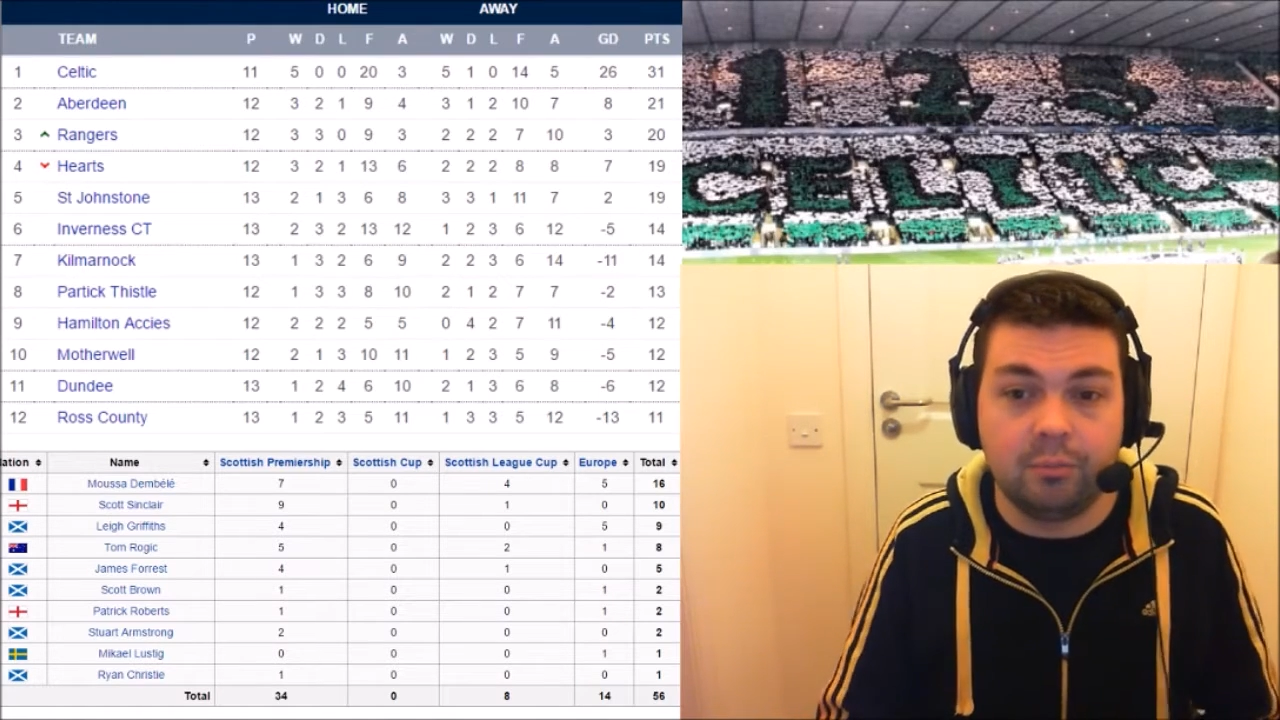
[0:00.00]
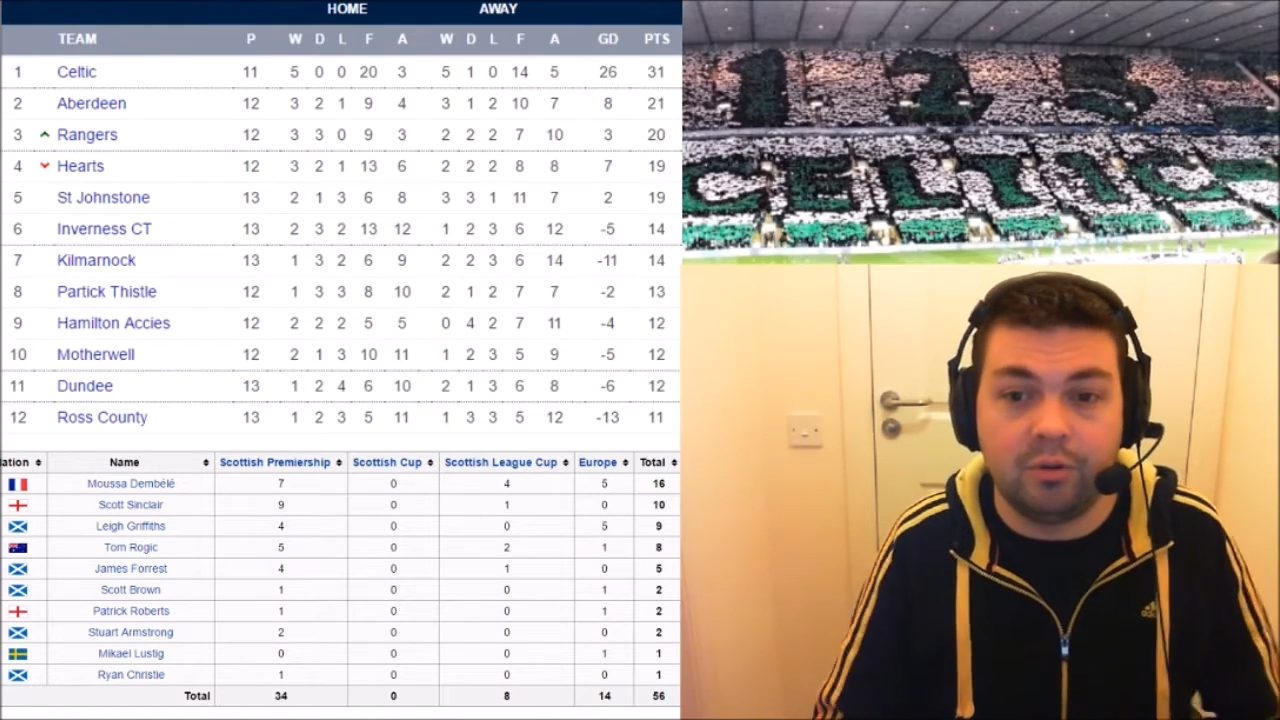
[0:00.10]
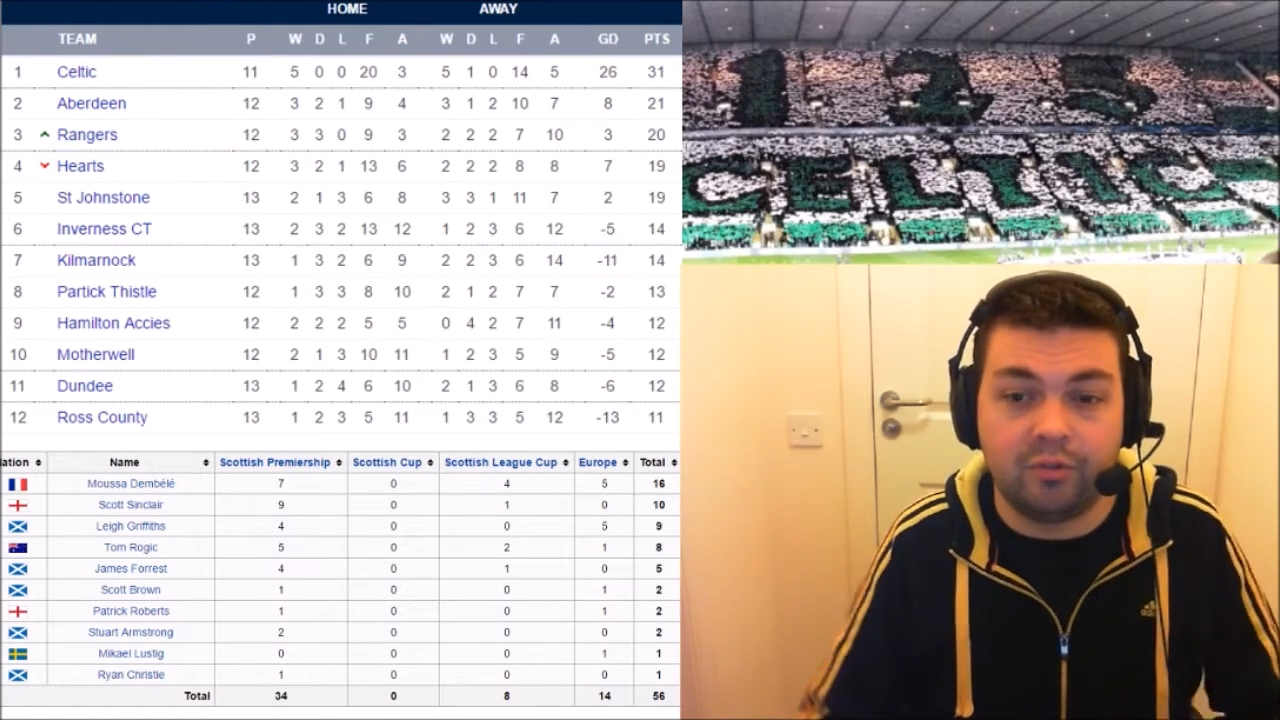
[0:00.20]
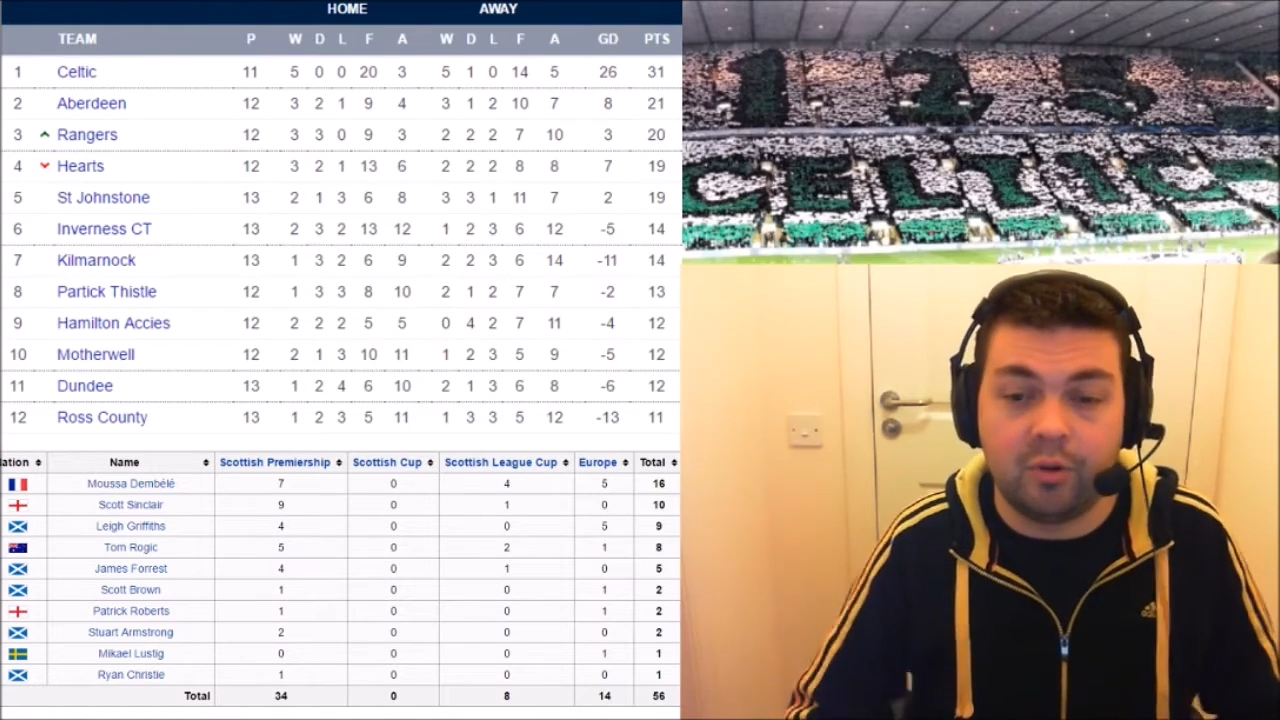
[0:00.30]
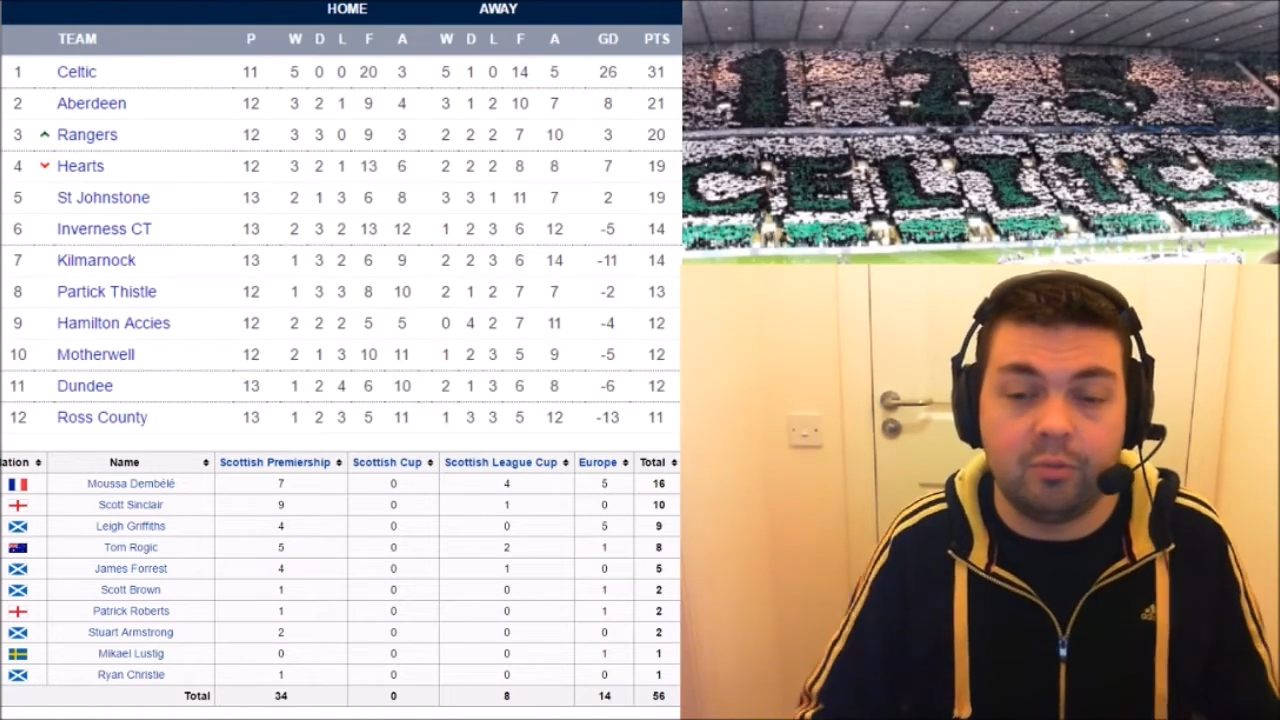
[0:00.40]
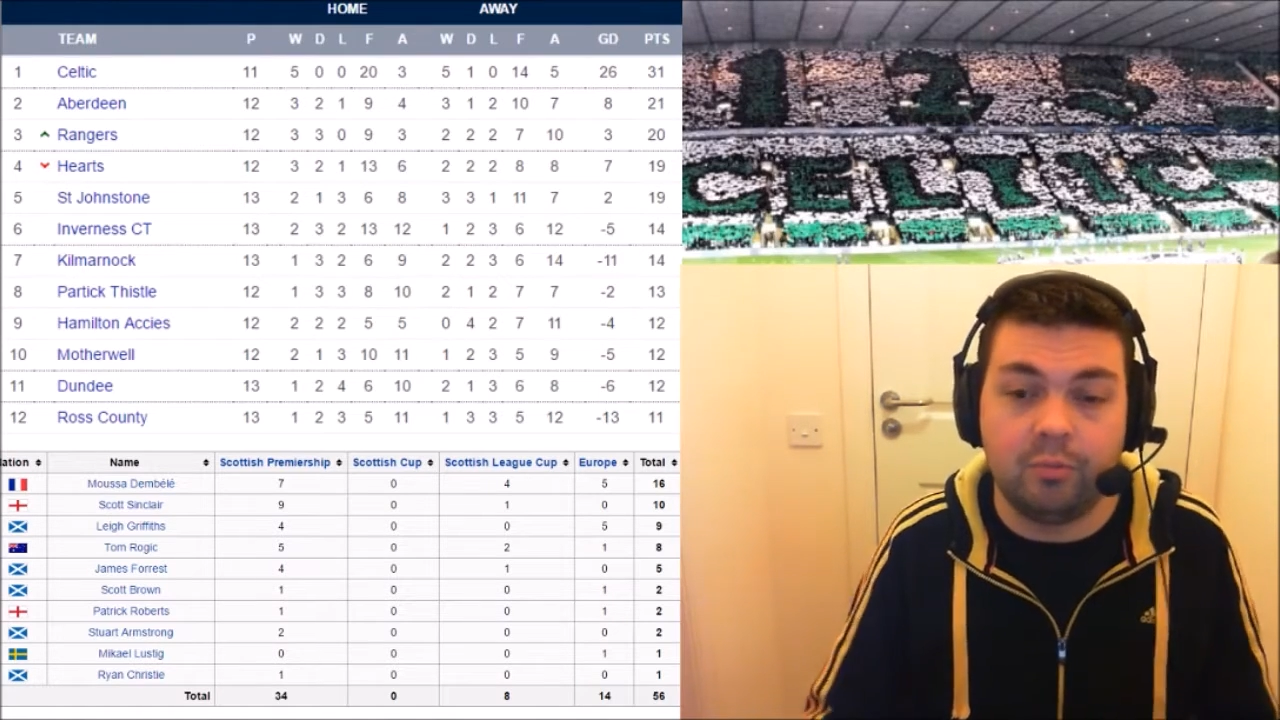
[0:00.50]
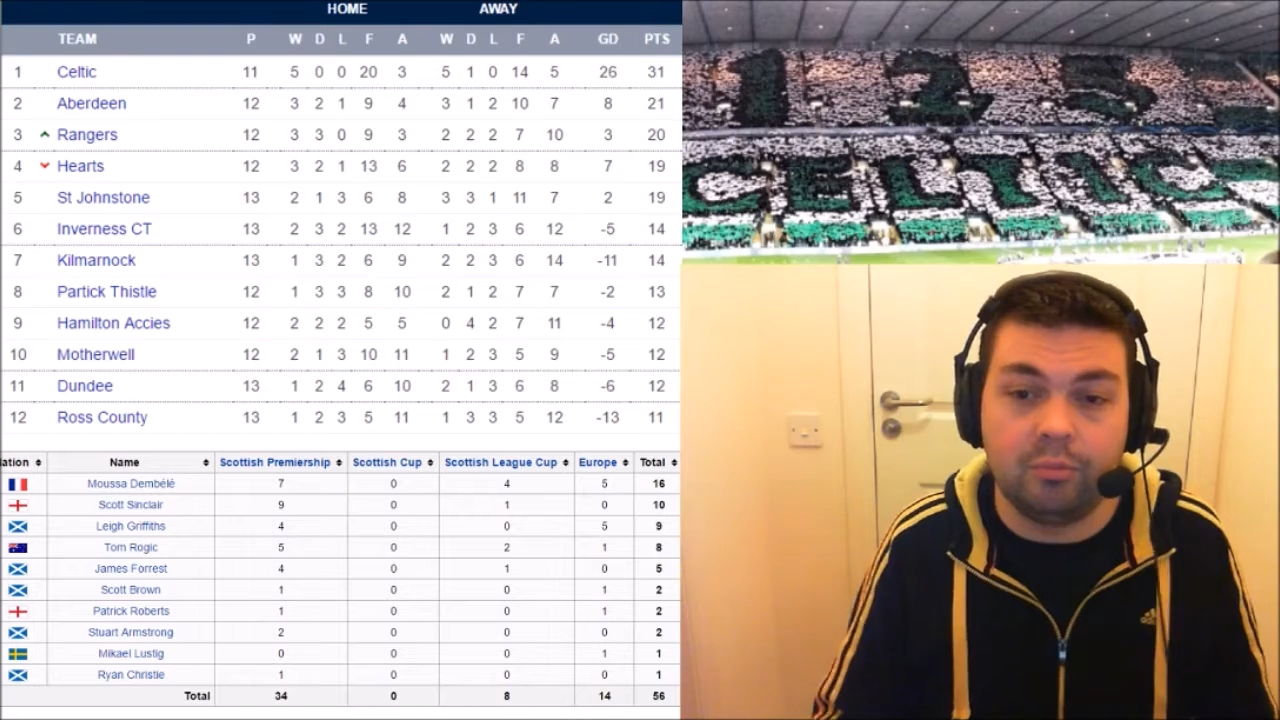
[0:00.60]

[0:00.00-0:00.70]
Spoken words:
without